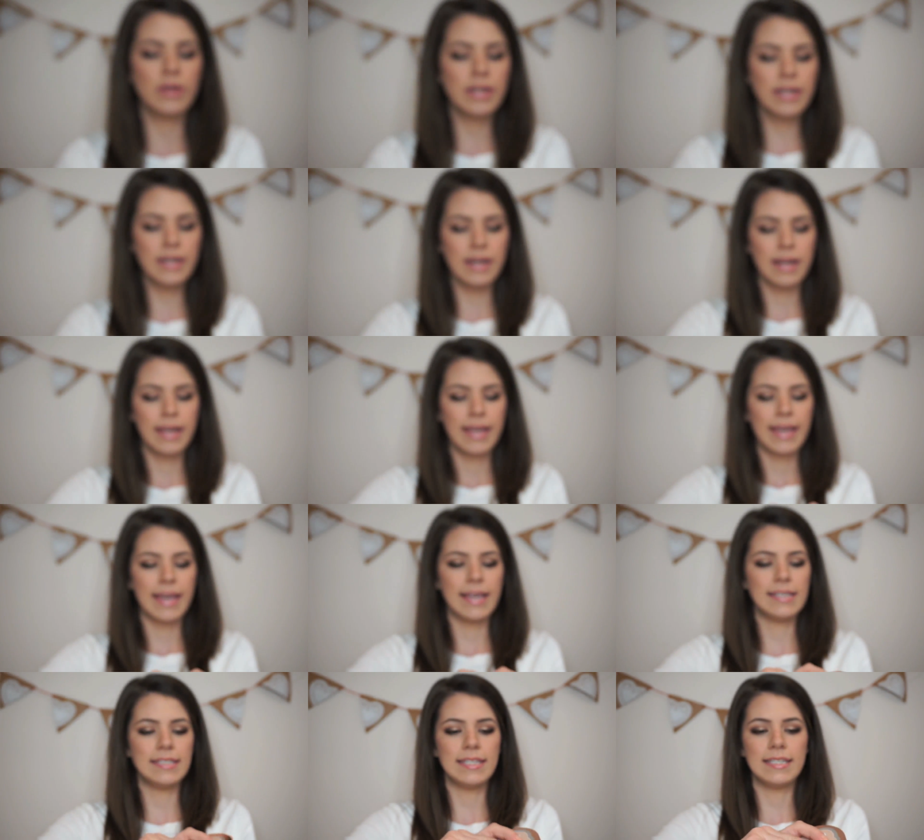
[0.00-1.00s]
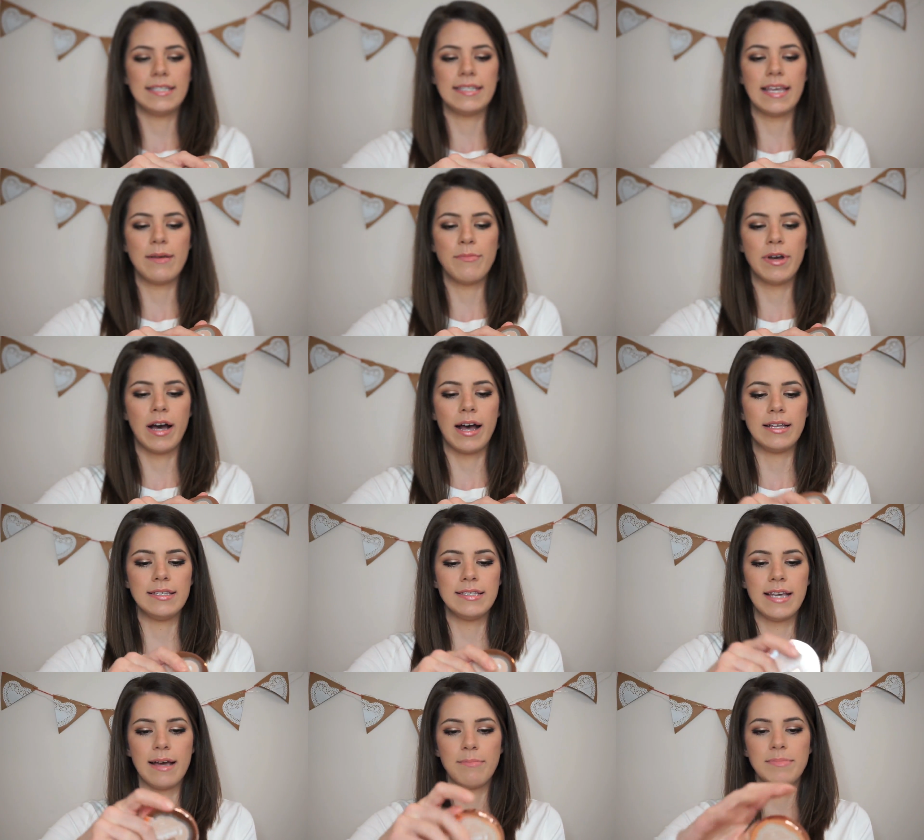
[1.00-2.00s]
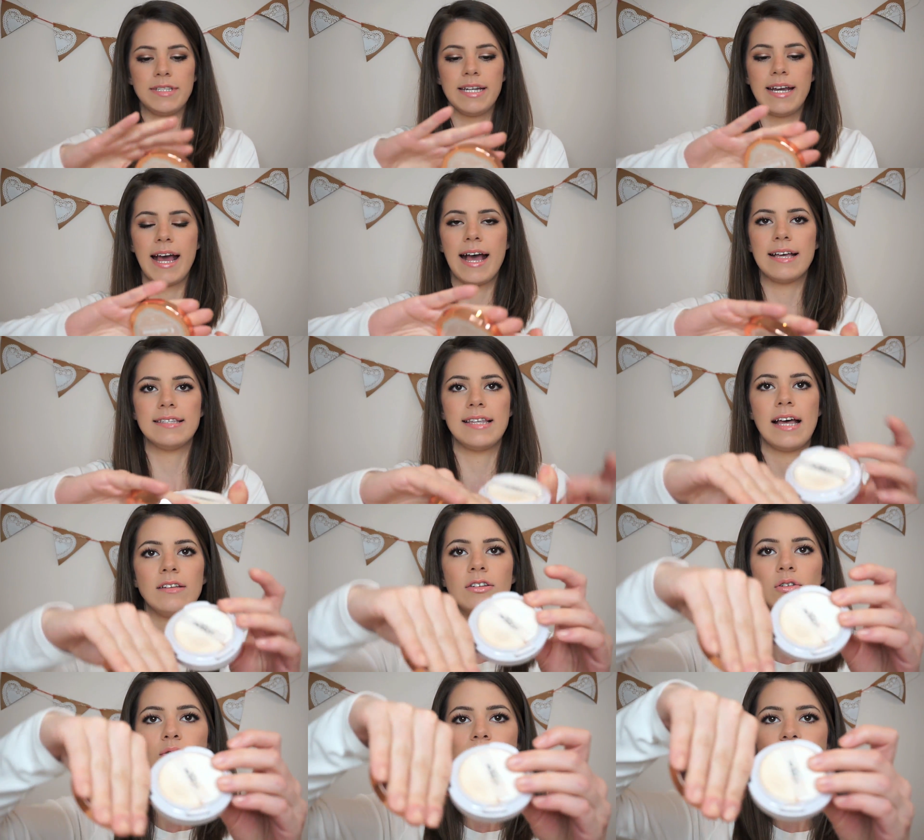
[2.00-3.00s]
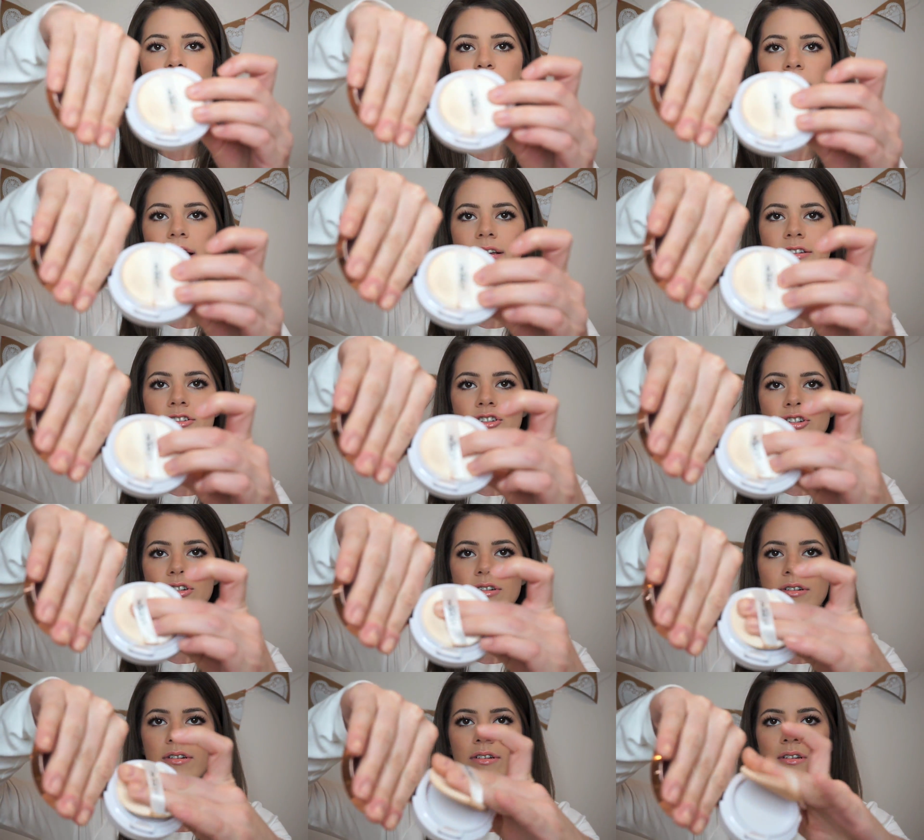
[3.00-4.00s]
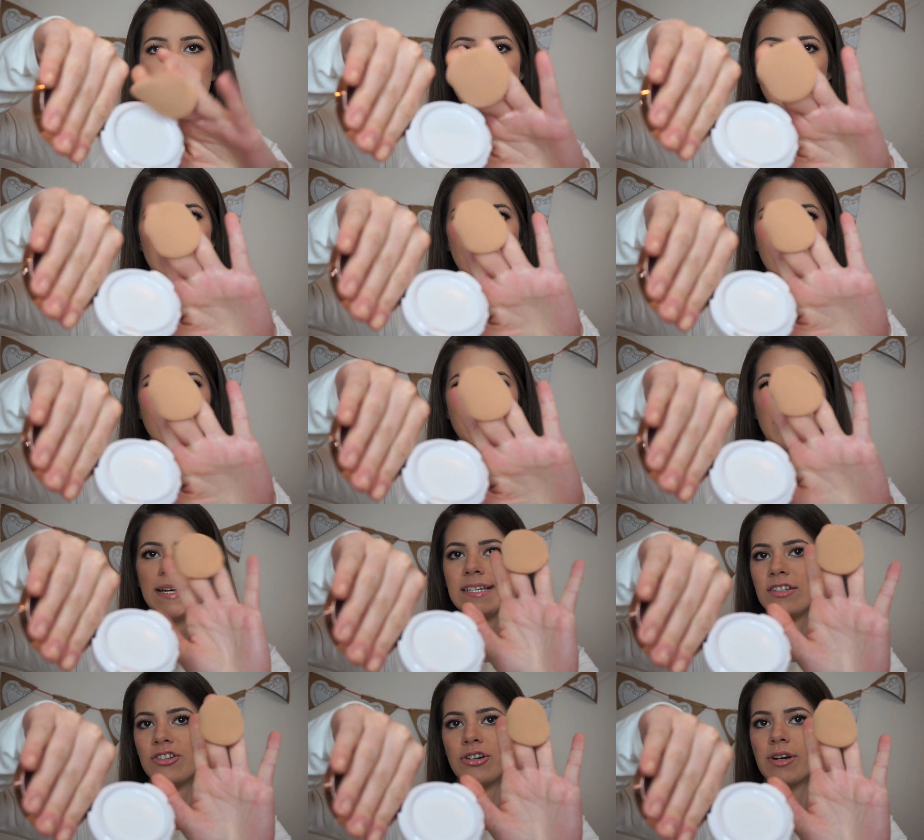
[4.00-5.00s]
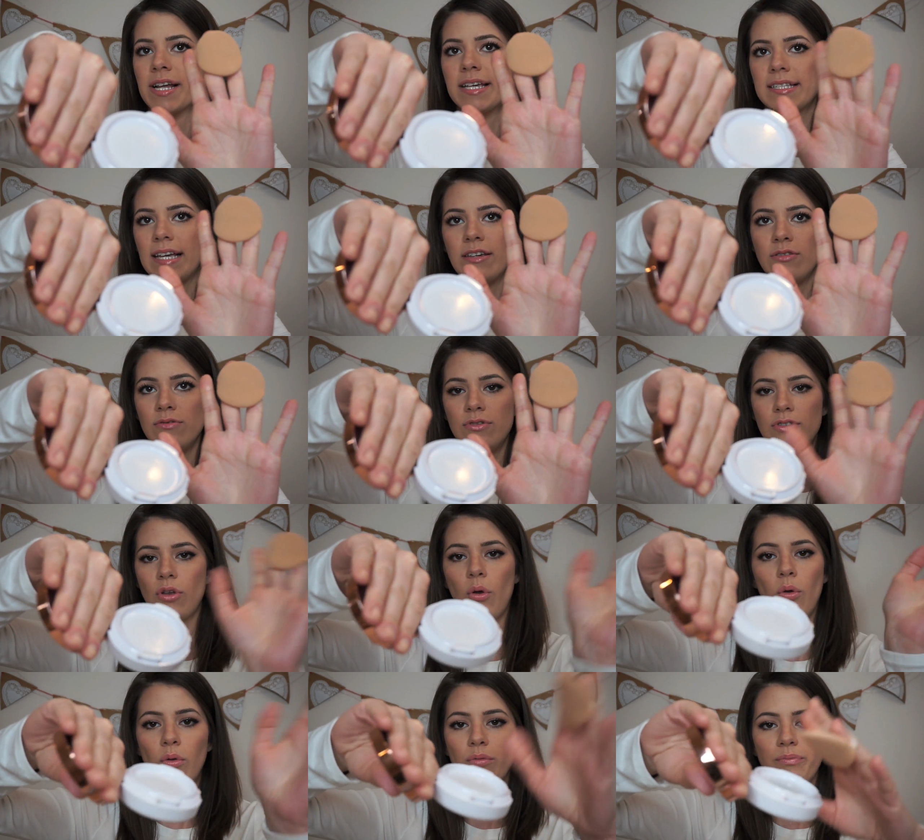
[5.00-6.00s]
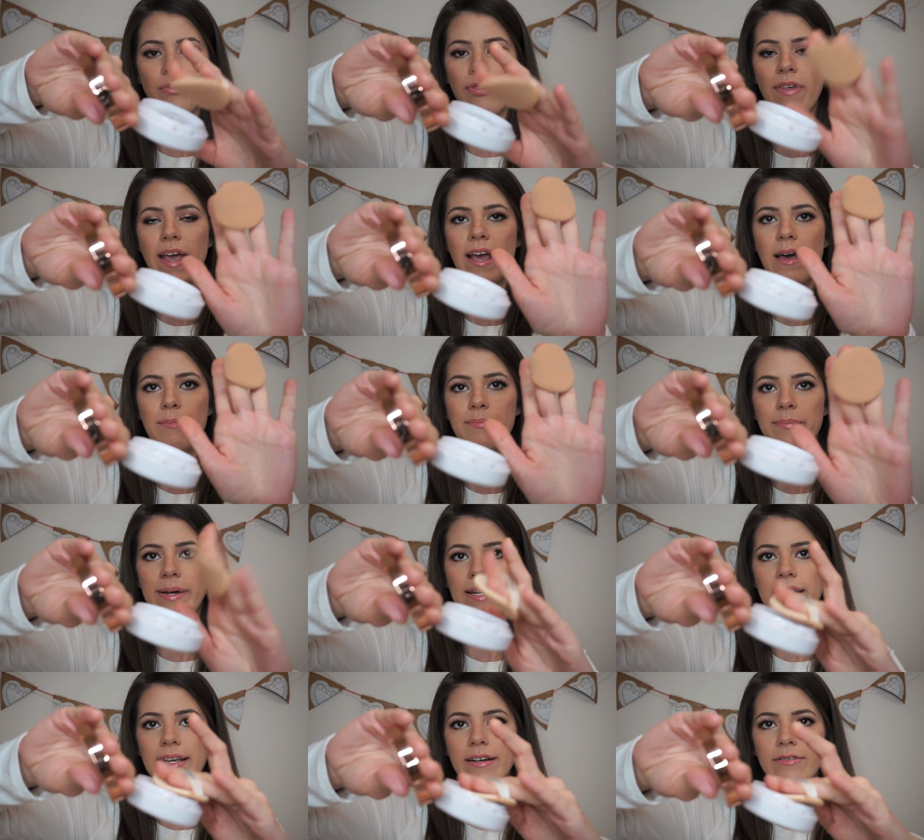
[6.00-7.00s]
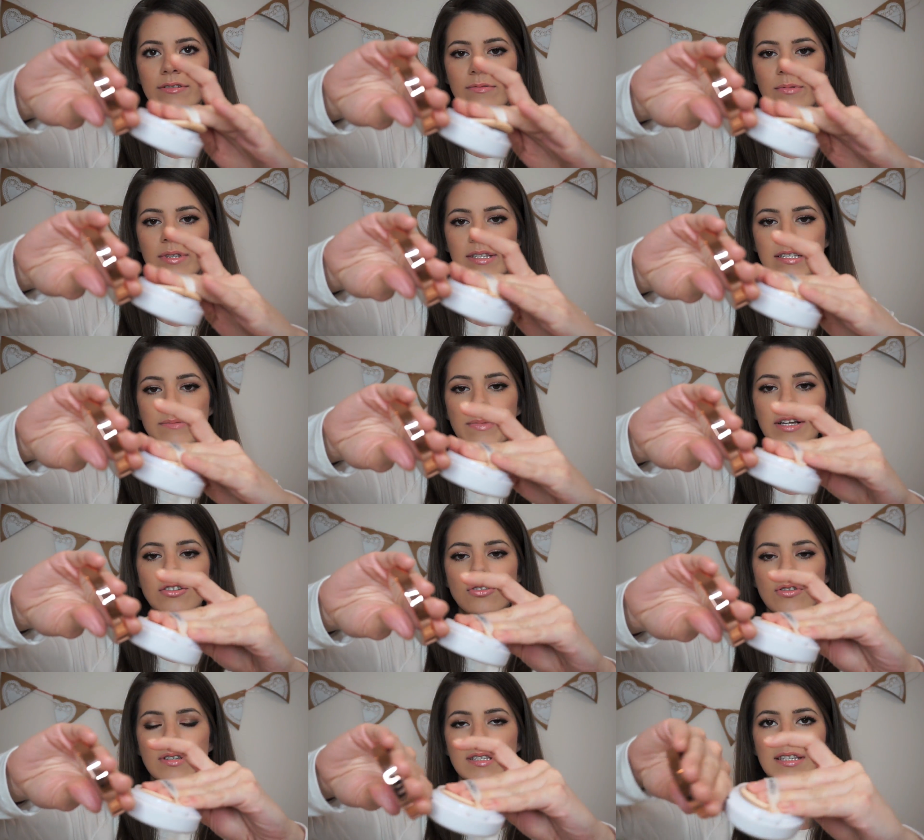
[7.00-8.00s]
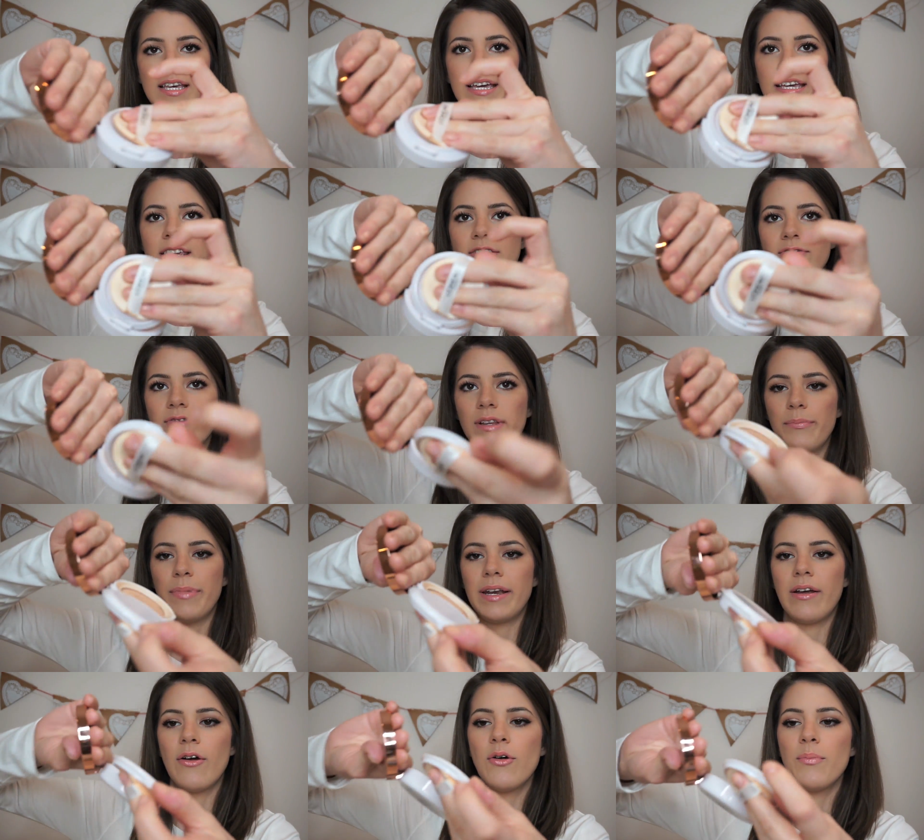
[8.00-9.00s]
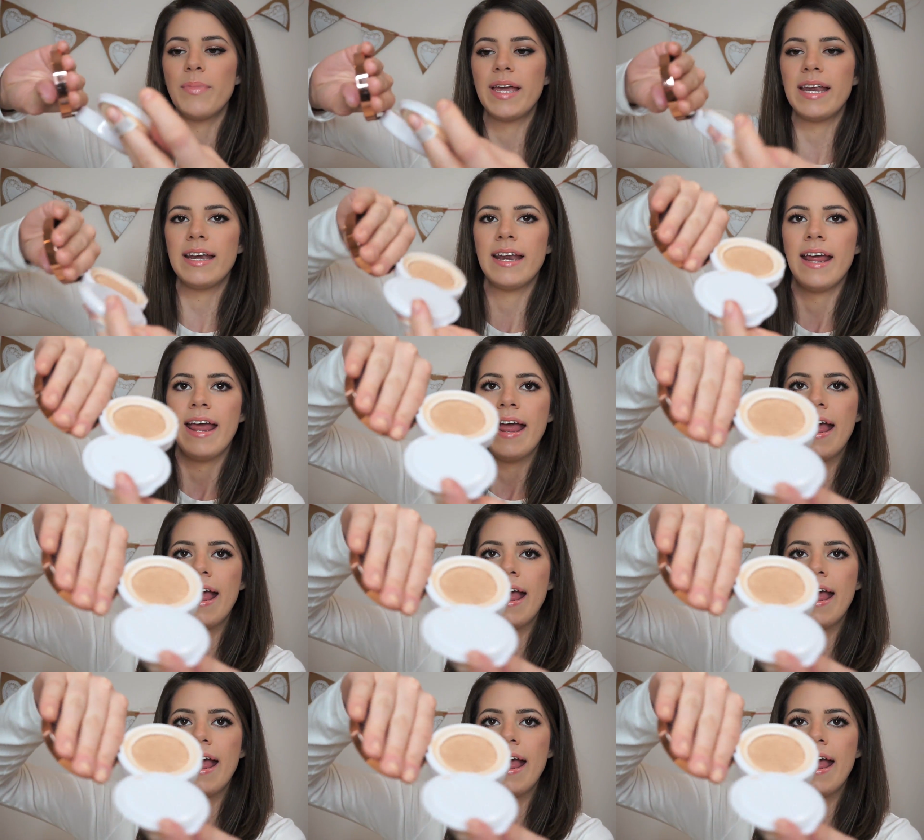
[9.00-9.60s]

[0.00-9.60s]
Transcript: one is the same concept. It has that little sponge. Mine's dirty because I used the whole thing up, but here's what the sponge looks like. You flip it open